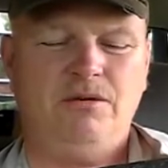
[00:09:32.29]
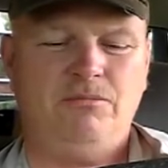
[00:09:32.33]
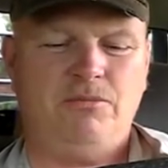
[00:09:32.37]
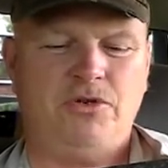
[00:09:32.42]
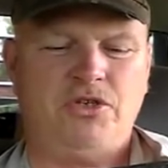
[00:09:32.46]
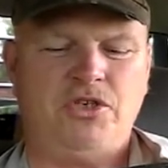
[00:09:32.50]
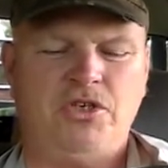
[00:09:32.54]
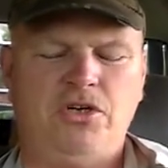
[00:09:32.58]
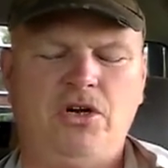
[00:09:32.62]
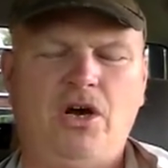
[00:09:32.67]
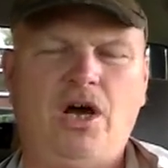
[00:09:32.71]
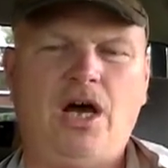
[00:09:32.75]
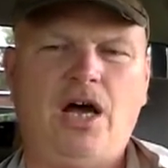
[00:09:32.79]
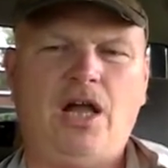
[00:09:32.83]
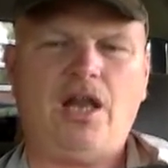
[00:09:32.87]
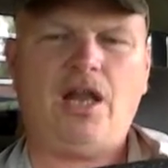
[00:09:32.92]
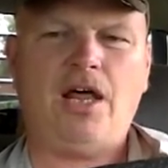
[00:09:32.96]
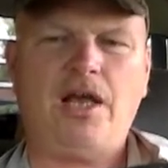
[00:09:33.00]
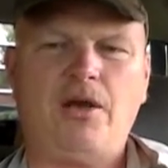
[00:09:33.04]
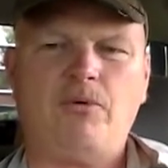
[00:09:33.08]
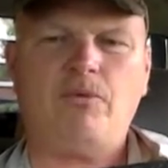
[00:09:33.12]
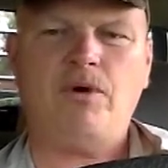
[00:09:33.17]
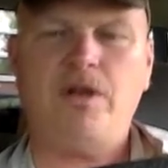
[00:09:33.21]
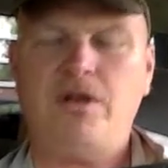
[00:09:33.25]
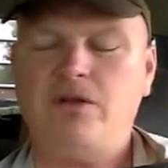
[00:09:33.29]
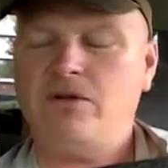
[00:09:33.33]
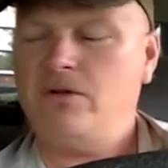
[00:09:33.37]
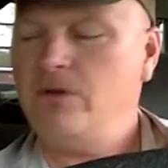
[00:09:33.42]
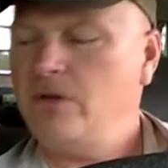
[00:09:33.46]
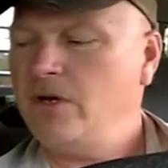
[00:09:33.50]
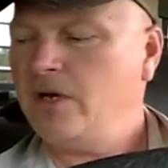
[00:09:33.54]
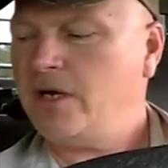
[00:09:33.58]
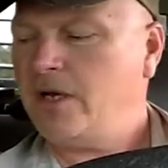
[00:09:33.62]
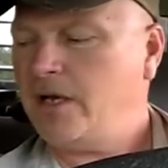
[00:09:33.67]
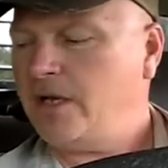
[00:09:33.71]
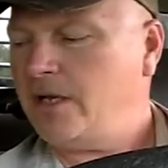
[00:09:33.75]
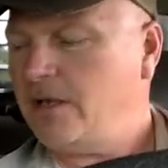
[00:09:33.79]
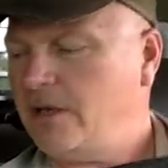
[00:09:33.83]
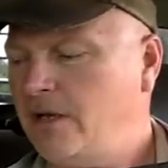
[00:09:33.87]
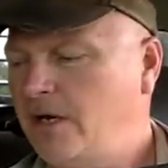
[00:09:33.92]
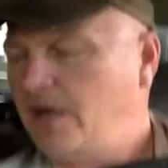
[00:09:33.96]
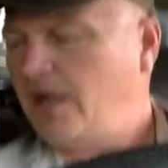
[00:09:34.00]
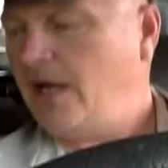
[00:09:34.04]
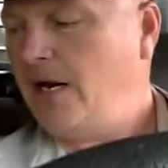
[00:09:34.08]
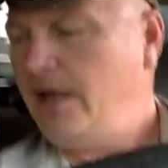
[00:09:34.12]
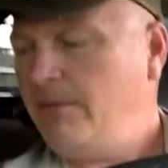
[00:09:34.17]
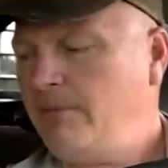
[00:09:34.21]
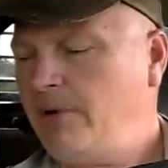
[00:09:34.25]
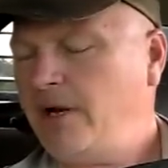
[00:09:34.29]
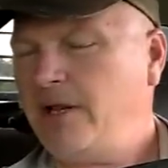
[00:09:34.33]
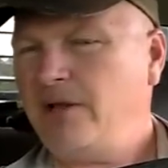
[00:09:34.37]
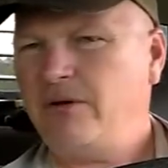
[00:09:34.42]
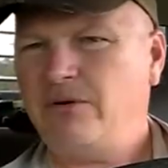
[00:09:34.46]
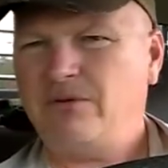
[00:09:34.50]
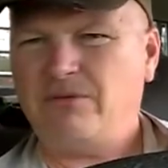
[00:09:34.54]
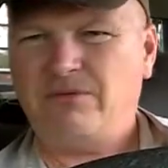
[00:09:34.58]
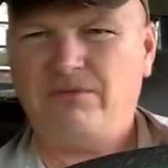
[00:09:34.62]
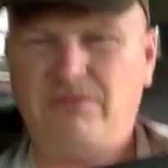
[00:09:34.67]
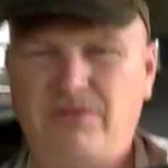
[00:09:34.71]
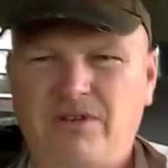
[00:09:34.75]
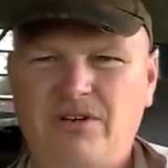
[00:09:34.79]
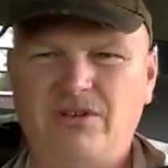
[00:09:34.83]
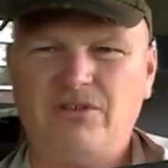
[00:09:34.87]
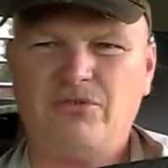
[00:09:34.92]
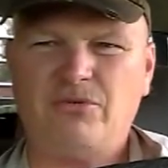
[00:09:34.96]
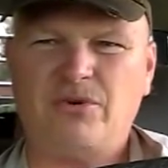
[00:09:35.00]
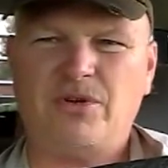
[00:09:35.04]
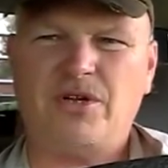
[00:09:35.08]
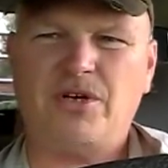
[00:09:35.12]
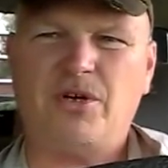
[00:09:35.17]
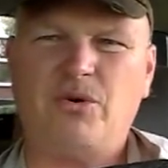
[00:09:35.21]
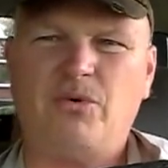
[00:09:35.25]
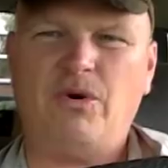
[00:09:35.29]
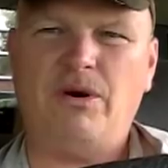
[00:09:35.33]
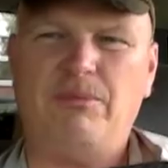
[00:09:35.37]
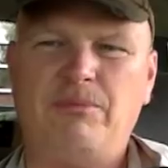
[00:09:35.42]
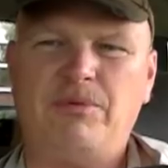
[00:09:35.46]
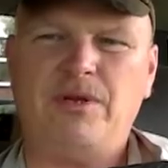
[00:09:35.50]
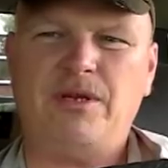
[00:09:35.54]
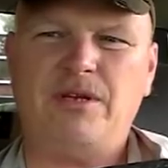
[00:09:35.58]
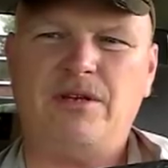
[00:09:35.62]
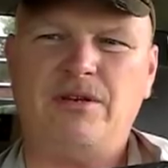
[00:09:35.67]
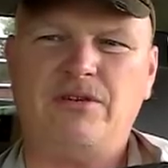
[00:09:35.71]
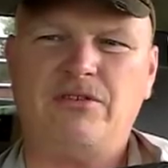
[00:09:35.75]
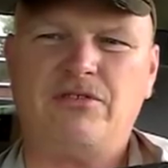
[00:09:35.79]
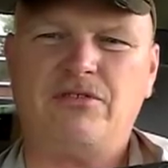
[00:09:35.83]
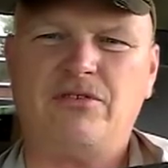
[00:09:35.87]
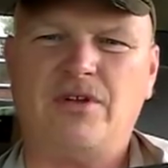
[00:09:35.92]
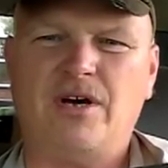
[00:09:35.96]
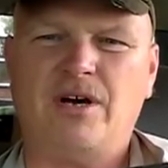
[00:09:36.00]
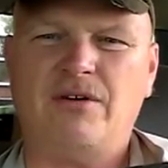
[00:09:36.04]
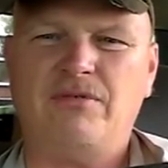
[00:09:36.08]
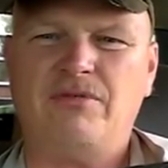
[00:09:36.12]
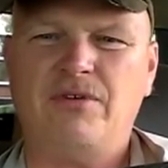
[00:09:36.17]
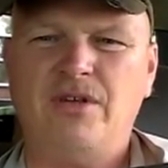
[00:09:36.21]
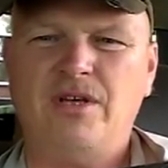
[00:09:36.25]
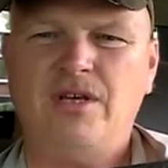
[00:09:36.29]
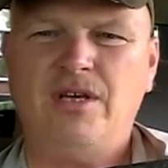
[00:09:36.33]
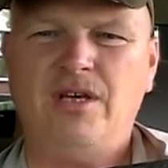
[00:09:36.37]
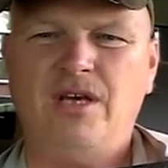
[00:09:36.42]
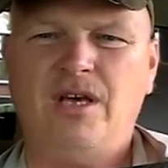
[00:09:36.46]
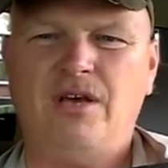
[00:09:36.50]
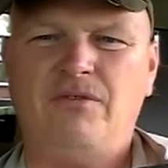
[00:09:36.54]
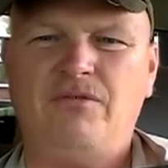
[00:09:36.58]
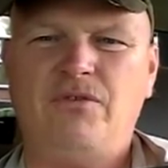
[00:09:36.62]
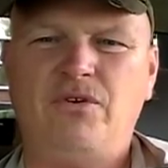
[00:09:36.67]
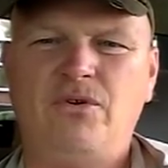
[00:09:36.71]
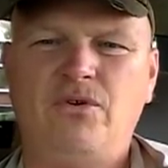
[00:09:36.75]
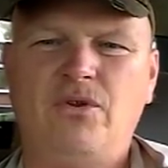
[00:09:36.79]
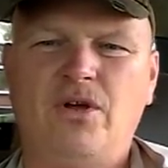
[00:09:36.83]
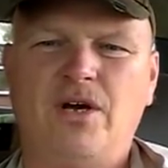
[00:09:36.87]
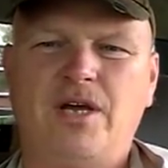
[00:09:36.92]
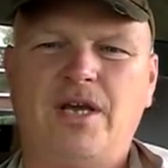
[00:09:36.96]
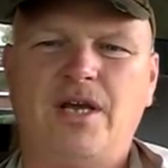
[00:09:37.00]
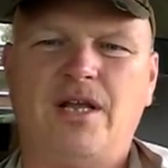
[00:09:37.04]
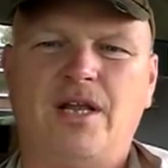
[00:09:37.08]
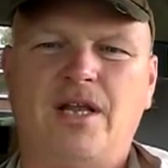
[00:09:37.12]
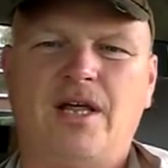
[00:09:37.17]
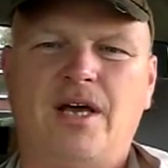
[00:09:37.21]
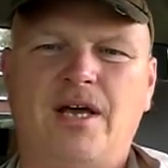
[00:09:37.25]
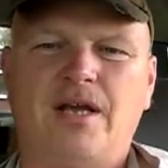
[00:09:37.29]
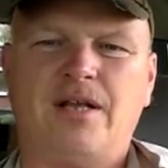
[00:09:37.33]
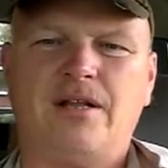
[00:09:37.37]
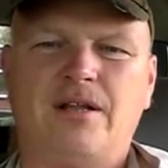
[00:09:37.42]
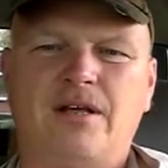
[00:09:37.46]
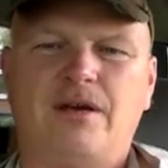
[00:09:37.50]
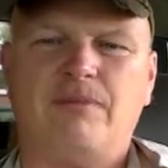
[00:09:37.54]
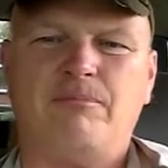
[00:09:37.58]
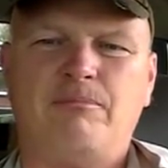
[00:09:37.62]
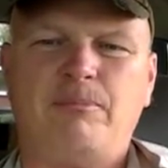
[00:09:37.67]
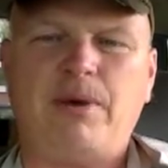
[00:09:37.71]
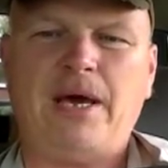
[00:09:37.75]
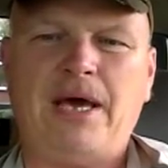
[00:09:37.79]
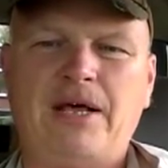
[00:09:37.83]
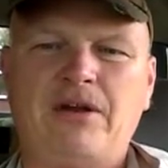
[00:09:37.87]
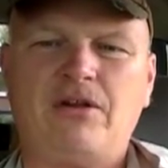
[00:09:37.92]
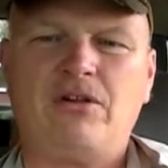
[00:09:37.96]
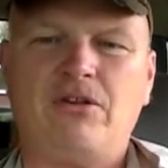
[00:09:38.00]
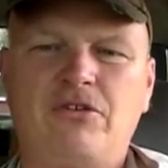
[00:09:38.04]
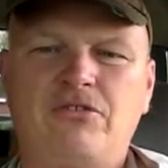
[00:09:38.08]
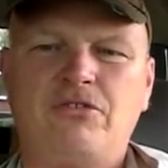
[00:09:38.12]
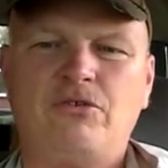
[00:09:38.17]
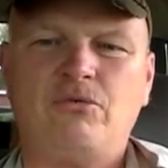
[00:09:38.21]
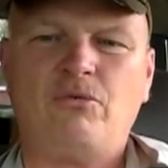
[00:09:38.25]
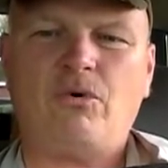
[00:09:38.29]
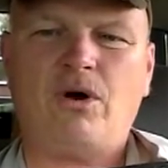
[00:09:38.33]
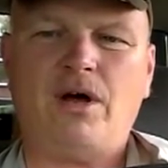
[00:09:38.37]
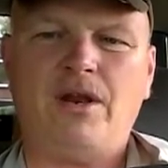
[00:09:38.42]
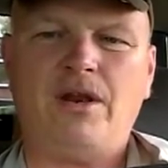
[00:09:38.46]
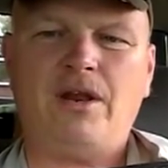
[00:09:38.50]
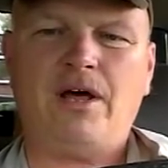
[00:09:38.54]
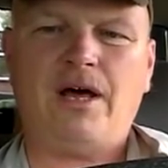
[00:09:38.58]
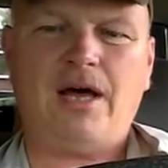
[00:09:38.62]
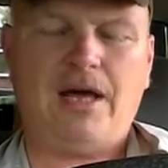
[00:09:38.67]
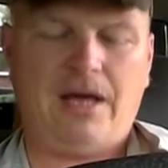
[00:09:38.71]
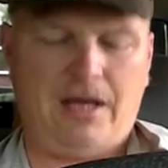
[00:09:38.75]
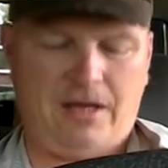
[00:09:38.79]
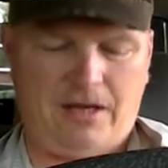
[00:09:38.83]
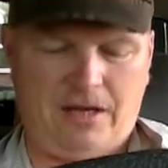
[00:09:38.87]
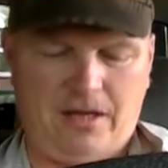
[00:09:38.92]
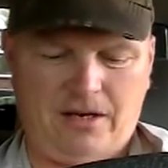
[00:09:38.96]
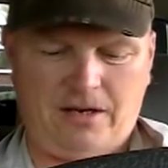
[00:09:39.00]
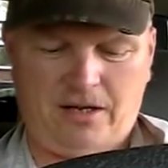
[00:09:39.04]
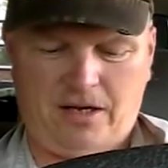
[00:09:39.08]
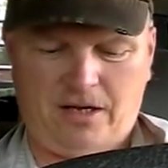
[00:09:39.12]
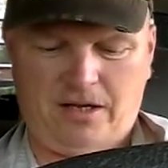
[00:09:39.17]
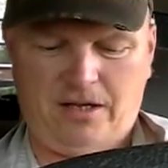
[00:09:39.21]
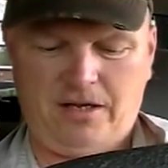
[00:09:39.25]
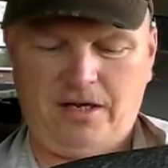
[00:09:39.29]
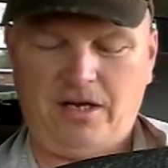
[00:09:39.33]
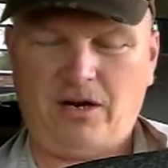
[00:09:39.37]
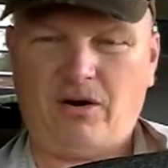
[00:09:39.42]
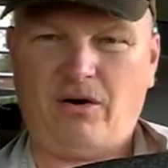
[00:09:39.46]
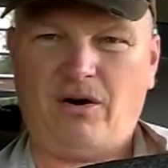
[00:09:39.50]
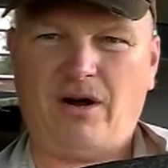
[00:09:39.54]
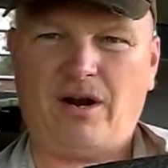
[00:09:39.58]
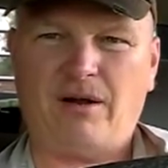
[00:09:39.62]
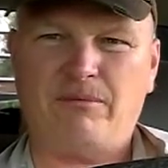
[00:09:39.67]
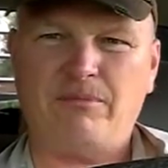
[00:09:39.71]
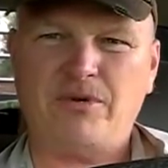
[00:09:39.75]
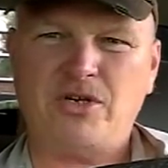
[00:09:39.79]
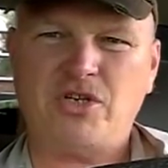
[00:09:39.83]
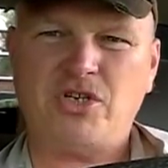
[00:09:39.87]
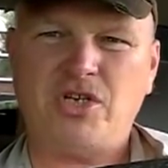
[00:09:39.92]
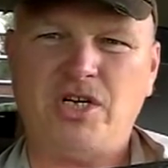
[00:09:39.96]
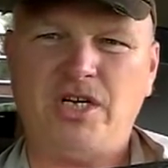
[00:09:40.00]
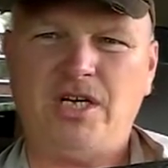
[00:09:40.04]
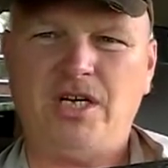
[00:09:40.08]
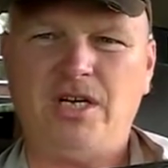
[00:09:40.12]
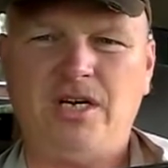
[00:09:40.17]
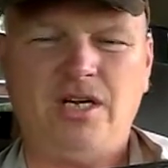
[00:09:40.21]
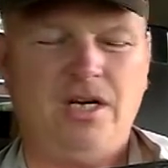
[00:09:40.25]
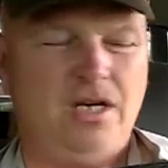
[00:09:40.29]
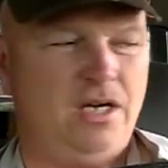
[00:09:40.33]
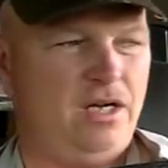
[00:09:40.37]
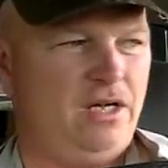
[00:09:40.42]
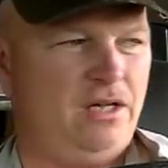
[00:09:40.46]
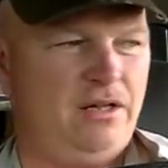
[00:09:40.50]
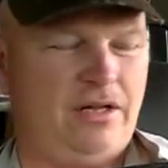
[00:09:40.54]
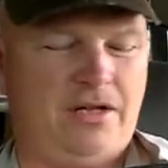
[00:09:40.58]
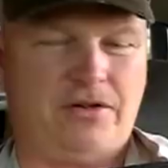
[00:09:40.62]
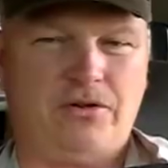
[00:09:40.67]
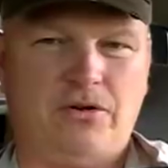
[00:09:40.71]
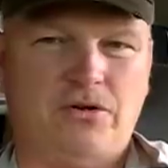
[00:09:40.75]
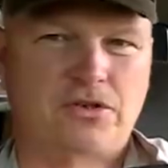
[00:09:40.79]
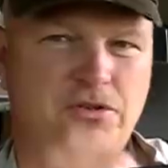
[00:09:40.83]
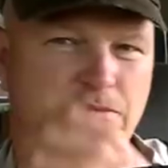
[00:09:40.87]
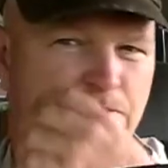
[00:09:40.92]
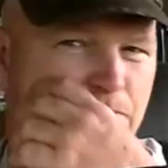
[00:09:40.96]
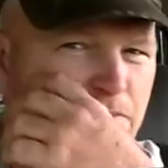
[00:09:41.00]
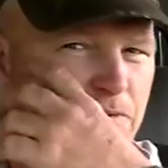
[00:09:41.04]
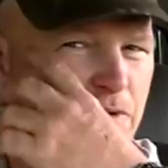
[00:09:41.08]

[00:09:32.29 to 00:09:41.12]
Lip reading: But you know how, like, when you look at anybody who deals with equipment and stuff, if you look at like the pedals and whatnot on, you know, on a machine, like those